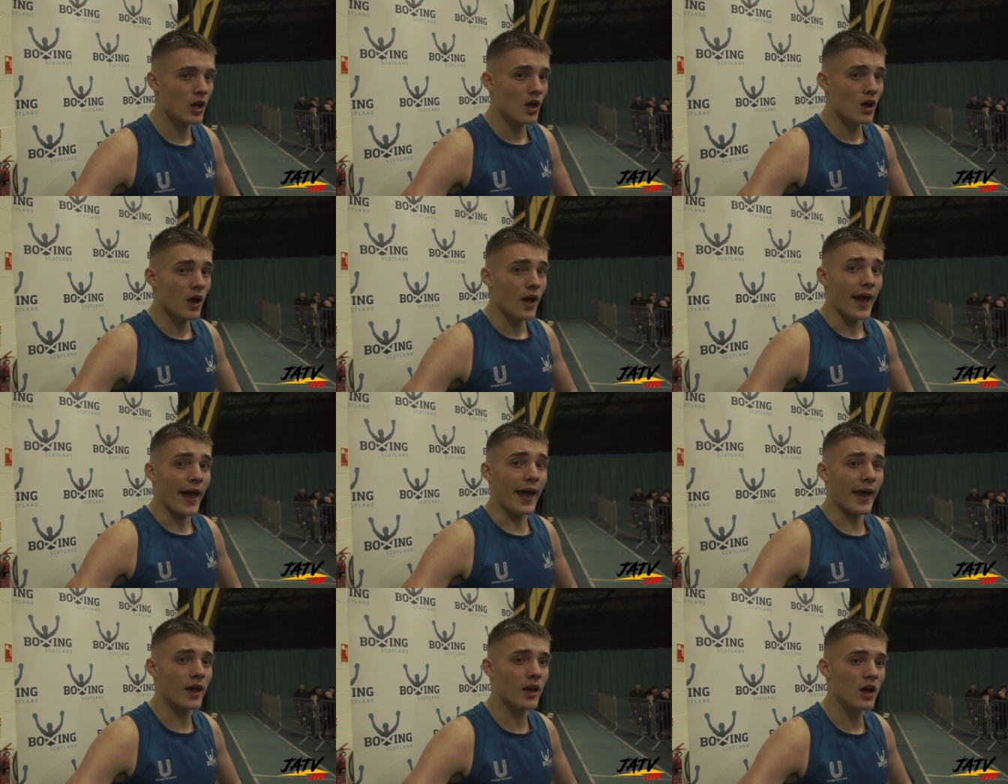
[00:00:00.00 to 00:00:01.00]
over the first couple
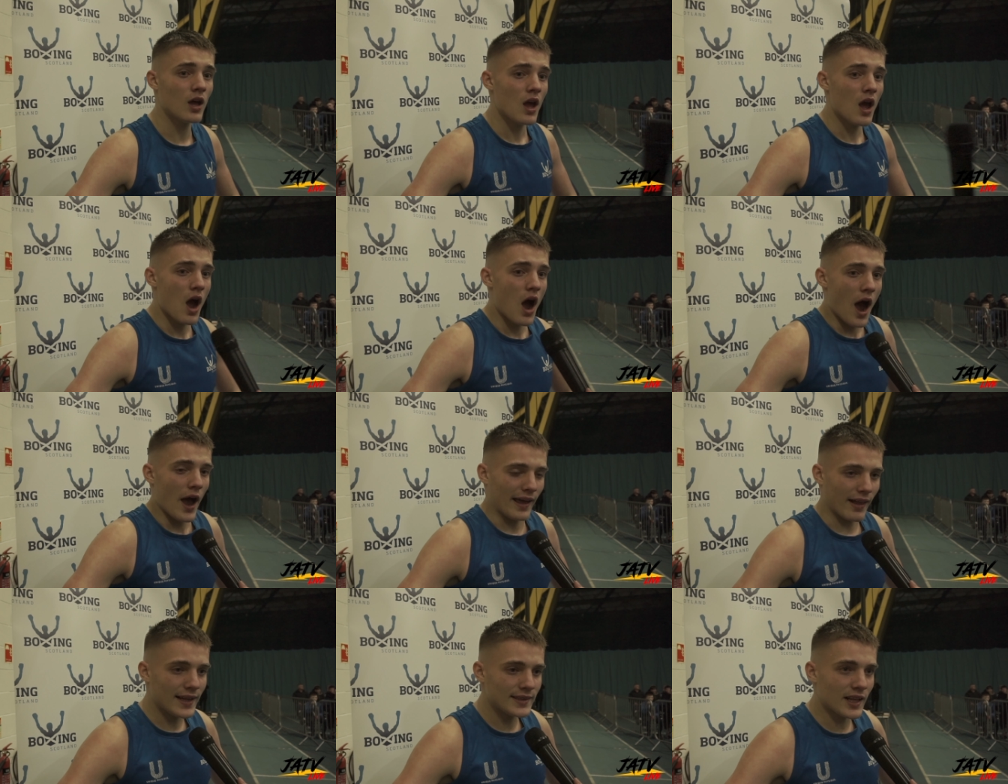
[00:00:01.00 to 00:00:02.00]
of rounds? He
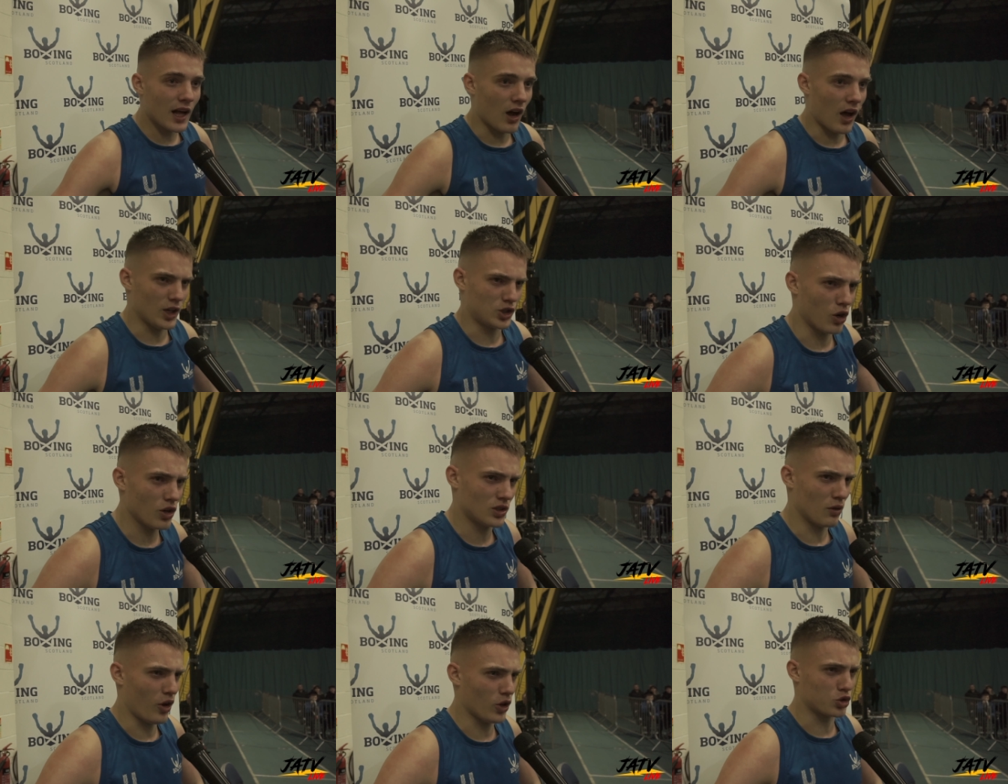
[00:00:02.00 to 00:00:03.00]
landed a couple of shots
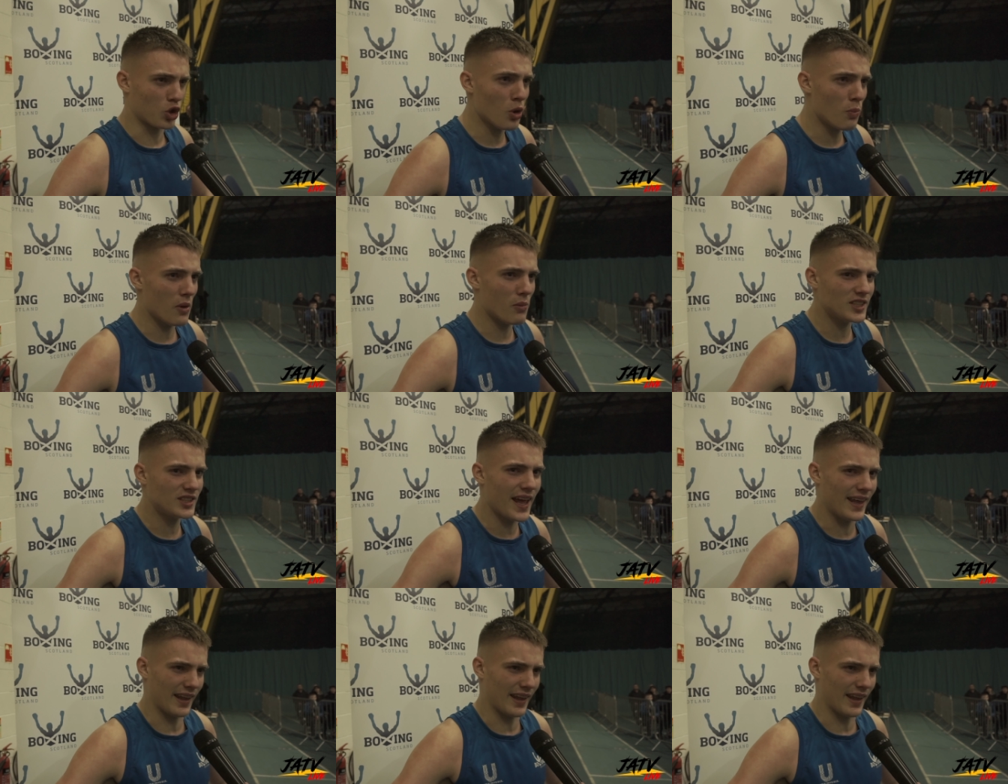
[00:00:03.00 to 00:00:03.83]
in the first two, but wasn't he?